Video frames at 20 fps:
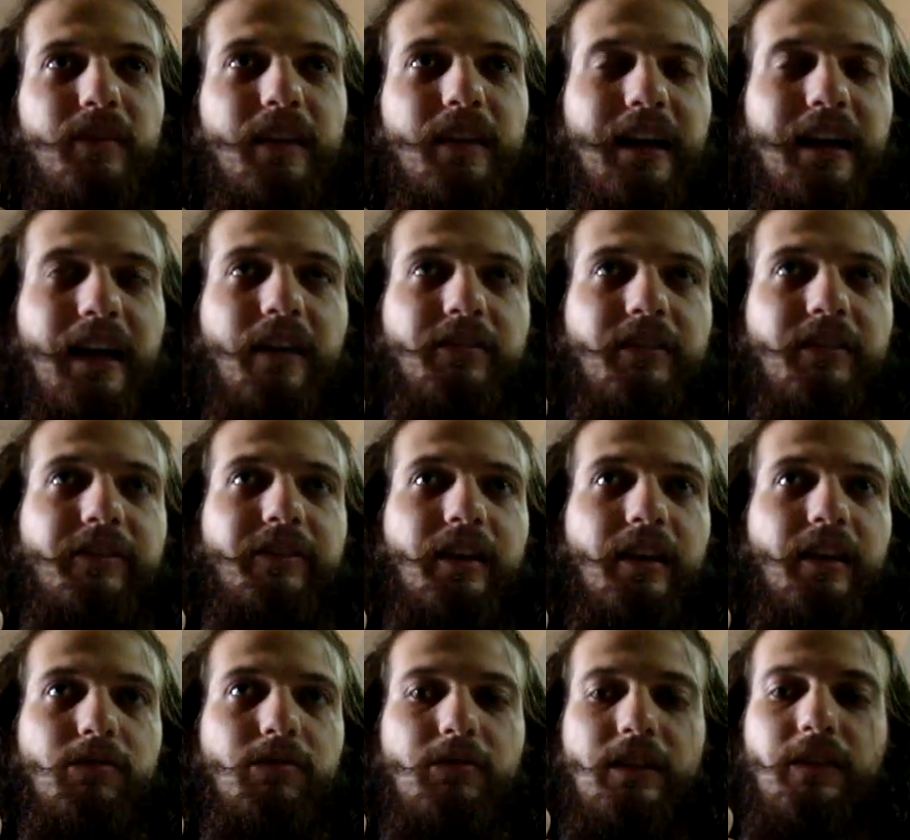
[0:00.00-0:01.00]
like after the
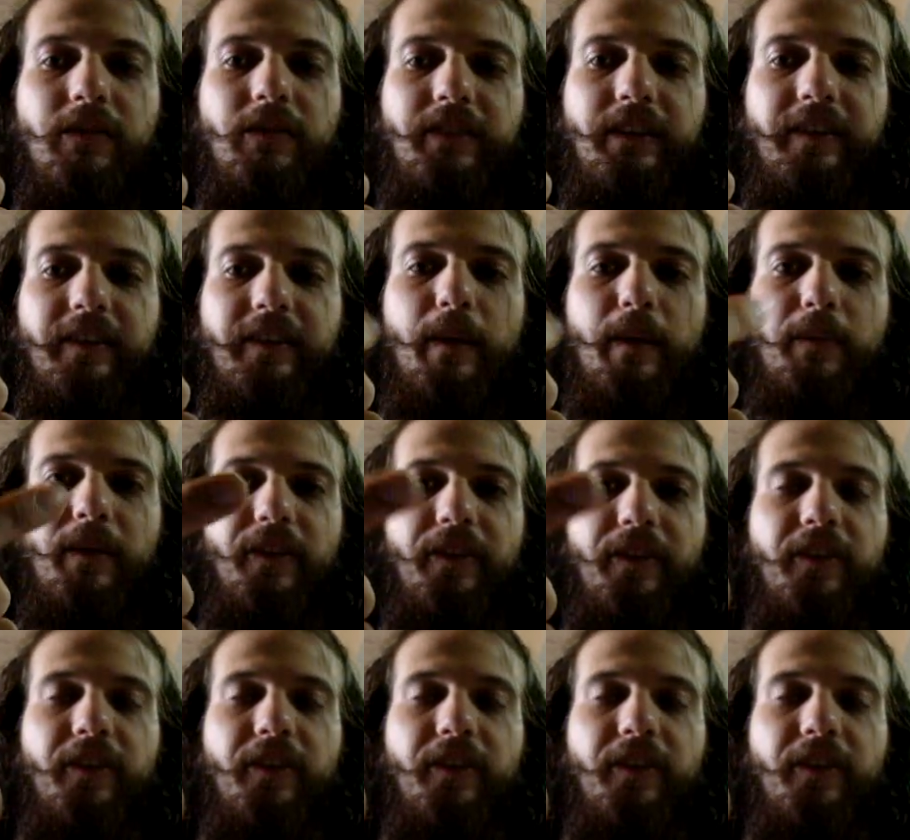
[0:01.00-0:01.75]
first week of December.